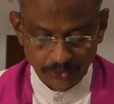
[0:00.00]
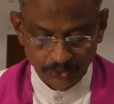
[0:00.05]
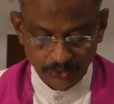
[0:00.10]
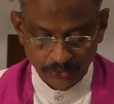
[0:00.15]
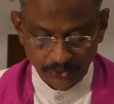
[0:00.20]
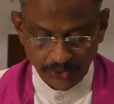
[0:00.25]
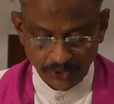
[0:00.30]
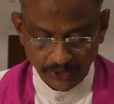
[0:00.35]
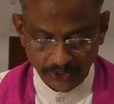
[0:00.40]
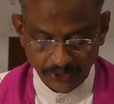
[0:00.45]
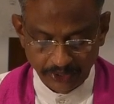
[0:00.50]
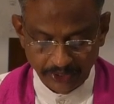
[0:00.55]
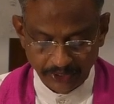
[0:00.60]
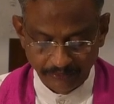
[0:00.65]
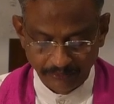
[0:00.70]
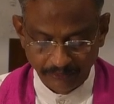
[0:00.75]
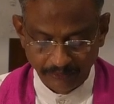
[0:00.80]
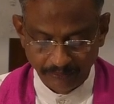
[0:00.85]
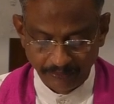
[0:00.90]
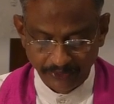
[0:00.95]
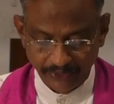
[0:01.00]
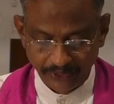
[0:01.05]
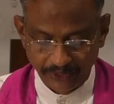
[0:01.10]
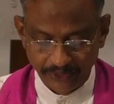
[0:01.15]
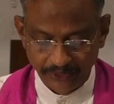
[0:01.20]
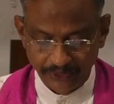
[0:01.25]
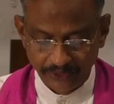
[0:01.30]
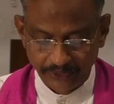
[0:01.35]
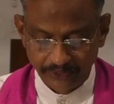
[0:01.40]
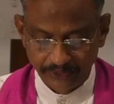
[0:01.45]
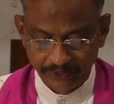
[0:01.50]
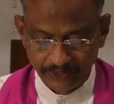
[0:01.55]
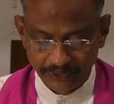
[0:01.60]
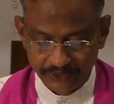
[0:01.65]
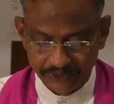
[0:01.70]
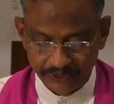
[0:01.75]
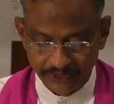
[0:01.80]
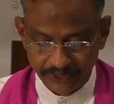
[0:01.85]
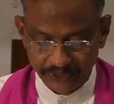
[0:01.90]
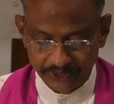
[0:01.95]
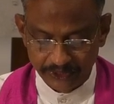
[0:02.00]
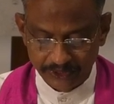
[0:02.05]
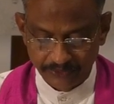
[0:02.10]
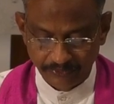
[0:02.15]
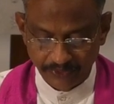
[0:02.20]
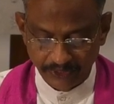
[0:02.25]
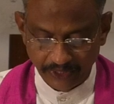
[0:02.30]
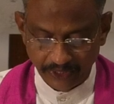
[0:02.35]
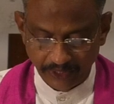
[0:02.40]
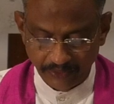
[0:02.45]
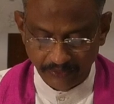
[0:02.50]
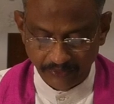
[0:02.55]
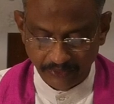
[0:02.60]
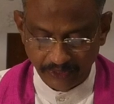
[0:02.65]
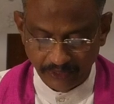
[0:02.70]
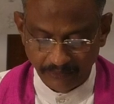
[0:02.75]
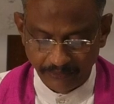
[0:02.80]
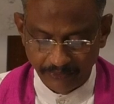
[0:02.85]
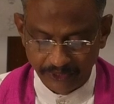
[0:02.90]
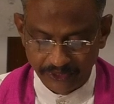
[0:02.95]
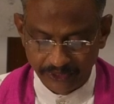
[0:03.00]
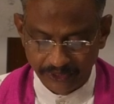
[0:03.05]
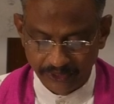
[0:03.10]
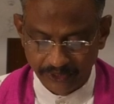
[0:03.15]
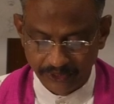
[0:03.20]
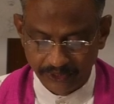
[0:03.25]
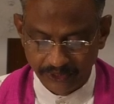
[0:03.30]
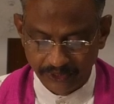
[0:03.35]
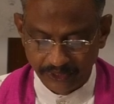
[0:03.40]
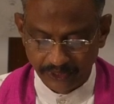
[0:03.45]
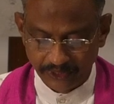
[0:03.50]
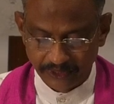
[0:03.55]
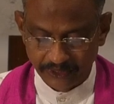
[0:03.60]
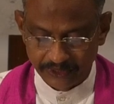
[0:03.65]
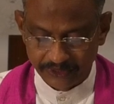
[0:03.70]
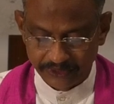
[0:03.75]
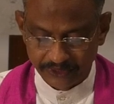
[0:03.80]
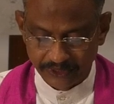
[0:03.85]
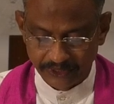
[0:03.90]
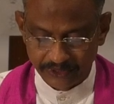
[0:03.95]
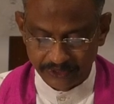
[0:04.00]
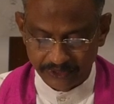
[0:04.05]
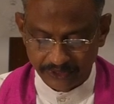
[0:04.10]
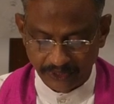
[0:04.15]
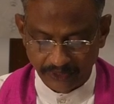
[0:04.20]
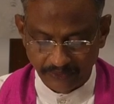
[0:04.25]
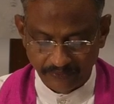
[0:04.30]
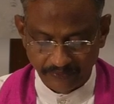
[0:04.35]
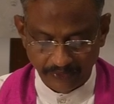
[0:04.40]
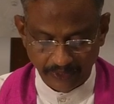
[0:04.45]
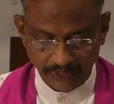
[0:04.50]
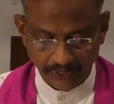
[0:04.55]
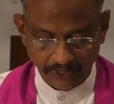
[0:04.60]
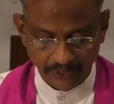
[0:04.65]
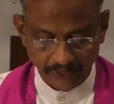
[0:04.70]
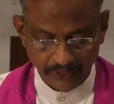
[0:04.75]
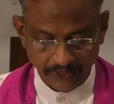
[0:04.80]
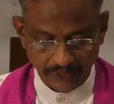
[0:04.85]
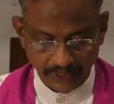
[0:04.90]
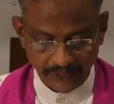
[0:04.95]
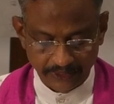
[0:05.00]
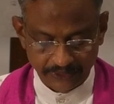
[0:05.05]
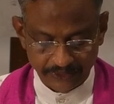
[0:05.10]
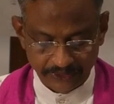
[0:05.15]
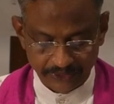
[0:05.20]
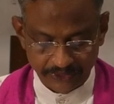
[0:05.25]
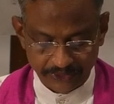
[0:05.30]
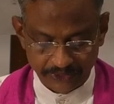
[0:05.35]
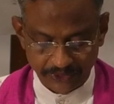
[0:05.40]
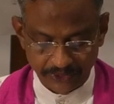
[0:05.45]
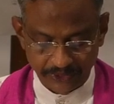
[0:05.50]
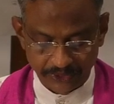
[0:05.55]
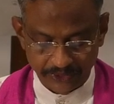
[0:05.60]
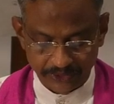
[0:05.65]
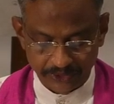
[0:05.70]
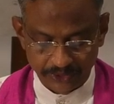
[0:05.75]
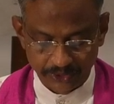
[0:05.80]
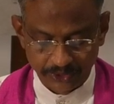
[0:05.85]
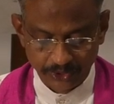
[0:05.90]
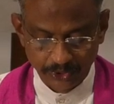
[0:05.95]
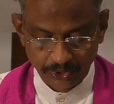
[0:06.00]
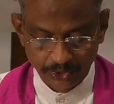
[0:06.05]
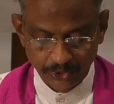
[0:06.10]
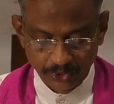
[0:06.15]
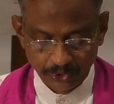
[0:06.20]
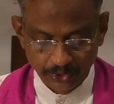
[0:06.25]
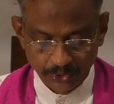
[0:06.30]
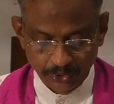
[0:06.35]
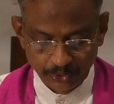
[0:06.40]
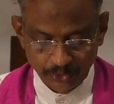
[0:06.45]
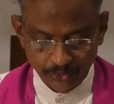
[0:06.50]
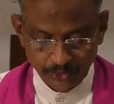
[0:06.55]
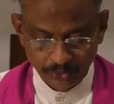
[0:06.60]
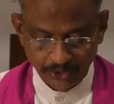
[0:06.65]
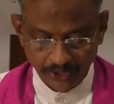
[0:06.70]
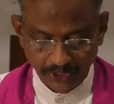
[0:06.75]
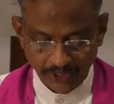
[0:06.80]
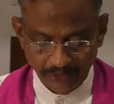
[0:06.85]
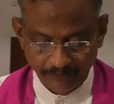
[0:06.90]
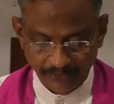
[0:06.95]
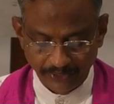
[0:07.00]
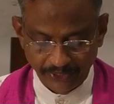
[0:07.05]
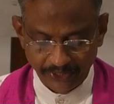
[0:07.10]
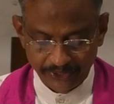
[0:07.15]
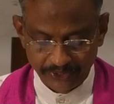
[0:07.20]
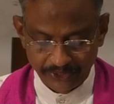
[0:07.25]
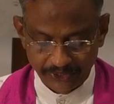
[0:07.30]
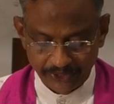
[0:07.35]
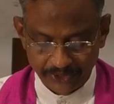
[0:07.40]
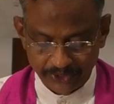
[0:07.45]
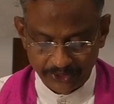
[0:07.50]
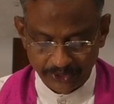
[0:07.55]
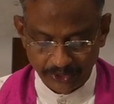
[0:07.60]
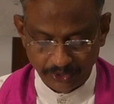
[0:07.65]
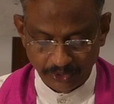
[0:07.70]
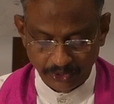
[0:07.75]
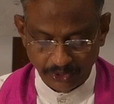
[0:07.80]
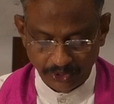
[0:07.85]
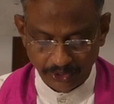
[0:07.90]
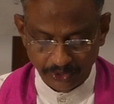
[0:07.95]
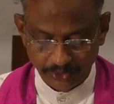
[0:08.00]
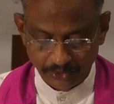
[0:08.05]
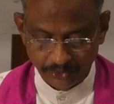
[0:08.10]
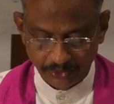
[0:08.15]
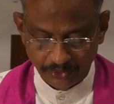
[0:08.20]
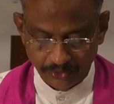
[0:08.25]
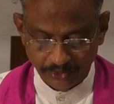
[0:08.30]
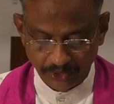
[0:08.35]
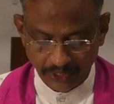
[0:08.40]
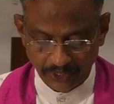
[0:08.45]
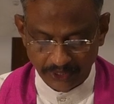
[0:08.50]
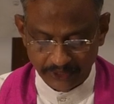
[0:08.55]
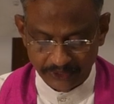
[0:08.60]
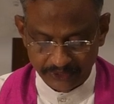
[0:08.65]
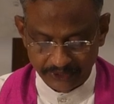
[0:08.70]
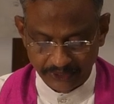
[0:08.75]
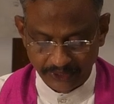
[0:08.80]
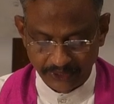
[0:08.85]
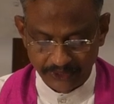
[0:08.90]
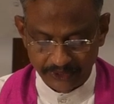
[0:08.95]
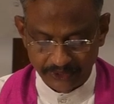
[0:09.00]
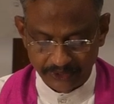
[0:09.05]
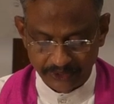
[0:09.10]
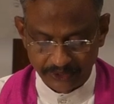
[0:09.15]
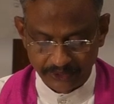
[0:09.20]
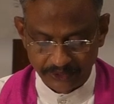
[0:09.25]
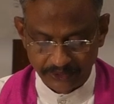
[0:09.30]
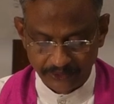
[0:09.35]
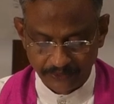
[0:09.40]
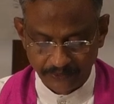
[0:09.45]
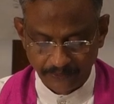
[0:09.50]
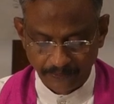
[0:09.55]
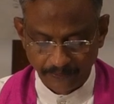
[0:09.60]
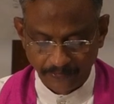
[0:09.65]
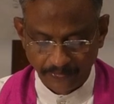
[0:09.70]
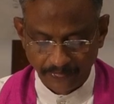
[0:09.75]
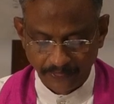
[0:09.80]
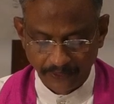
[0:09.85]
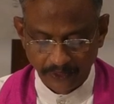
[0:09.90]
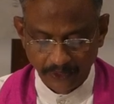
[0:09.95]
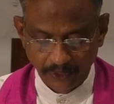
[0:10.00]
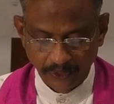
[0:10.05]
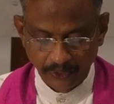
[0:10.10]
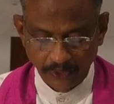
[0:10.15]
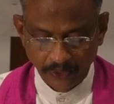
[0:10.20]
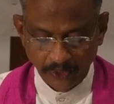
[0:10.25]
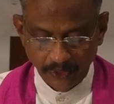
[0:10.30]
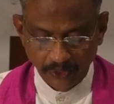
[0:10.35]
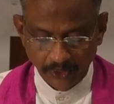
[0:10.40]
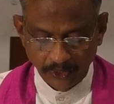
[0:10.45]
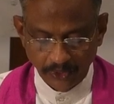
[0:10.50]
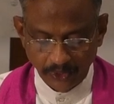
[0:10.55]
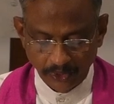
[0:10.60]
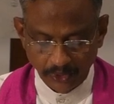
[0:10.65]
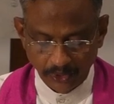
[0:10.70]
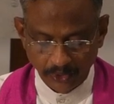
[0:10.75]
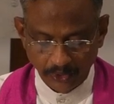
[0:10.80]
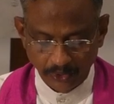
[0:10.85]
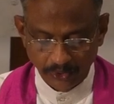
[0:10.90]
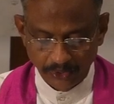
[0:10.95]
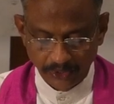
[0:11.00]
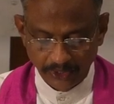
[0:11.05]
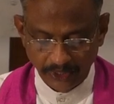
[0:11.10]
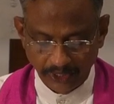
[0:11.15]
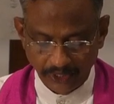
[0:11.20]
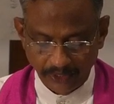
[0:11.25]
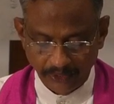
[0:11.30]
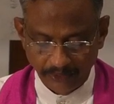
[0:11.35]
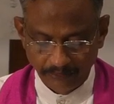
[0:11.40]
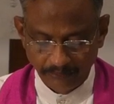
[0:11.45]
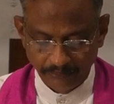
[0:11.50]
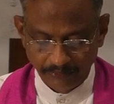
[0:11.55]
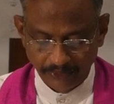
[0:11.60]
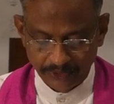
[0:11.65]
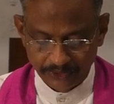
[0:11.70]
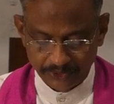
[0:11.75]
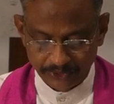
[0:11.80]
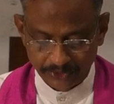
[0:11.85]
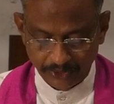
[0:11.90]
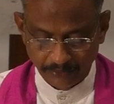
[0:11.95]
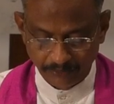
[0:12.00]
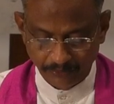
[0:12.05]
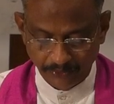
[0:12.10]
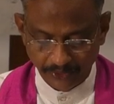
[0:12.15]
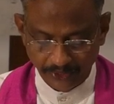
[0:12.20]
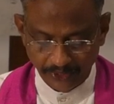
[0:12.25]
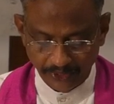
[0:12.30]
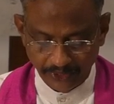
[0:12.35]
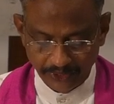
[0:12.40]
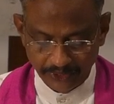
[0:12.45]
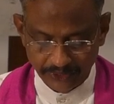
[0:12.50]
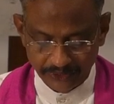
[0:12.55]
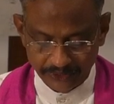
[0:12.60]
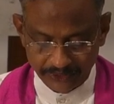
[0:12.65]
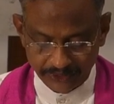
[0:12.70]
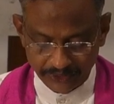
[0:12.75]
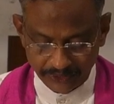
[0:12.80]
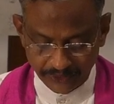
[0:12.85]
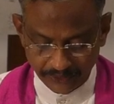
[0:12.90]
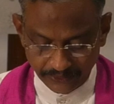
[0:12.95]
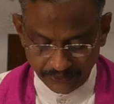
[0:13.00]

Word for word: do not remember the sins we have committed and the sins of our ancestors. Do not punish us according to our sins. Lord, have mercy upon us.